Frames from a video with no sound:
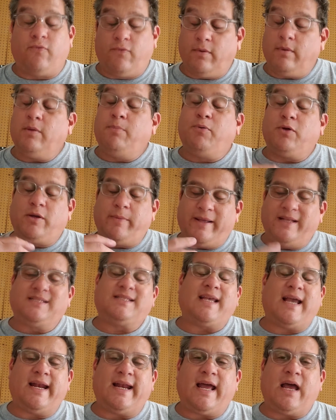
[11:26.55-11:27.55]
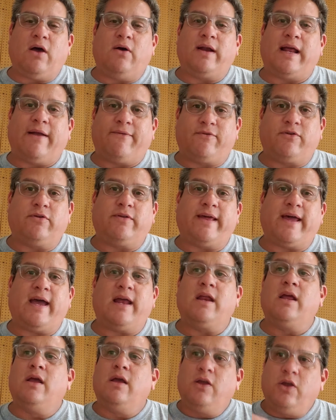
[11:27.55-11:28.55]
you put them inside out. After
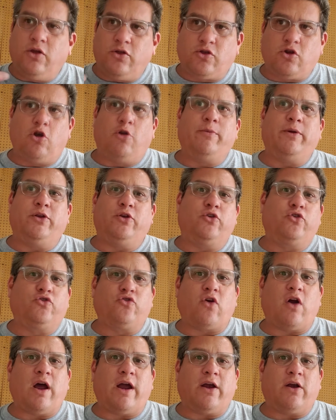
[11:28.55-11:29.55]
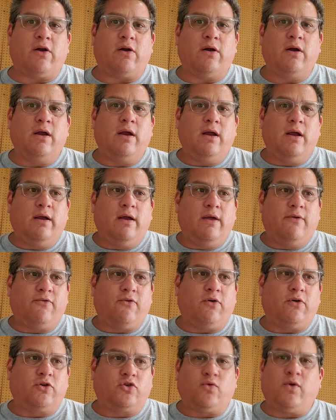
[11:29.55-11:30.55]
that, you throw them in your dryer
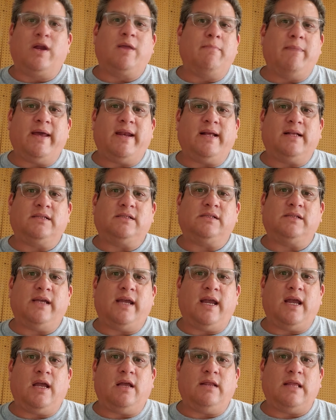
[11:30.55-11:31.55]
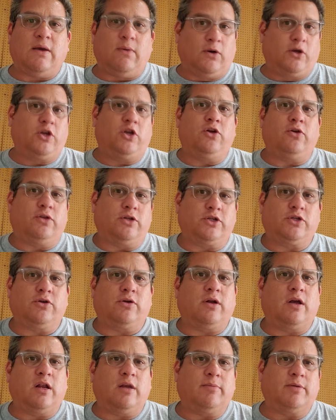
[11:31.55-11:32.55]
for 20 minutes, and that will cure the
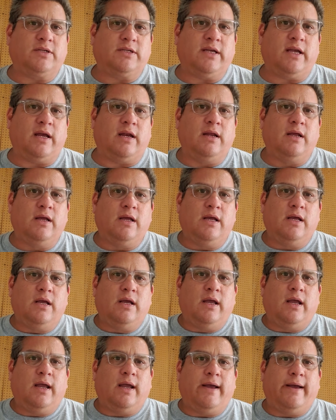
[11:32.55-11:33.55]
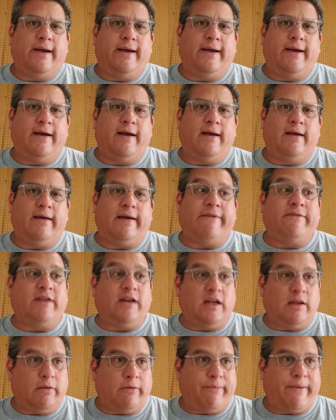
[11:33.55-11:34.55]
shirt 100%. I've
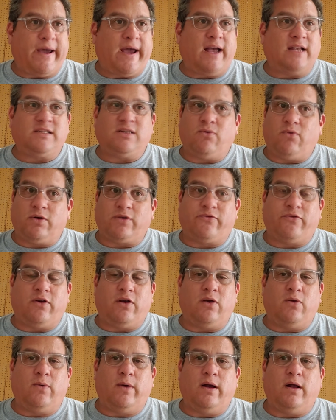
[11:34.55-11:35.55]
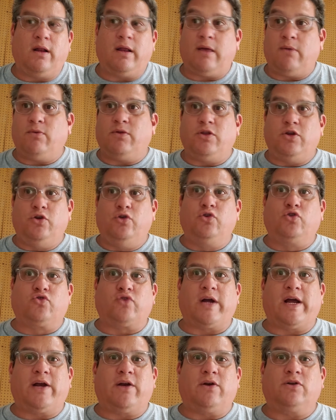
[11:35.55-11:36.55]
done it in the past. It works very well, and with the new
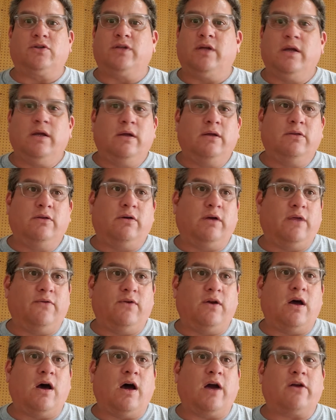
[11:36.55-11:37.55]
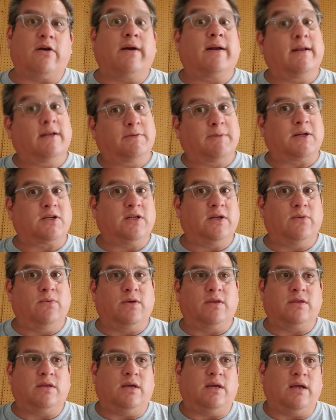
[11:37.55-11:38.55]
dryers, they're even hotter, especially
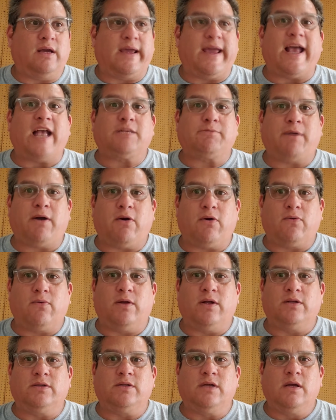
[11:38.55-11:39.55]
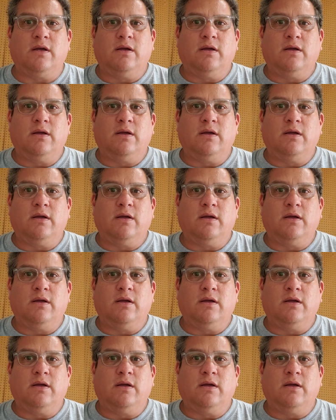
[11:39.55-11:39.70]
with the gas-powered ones.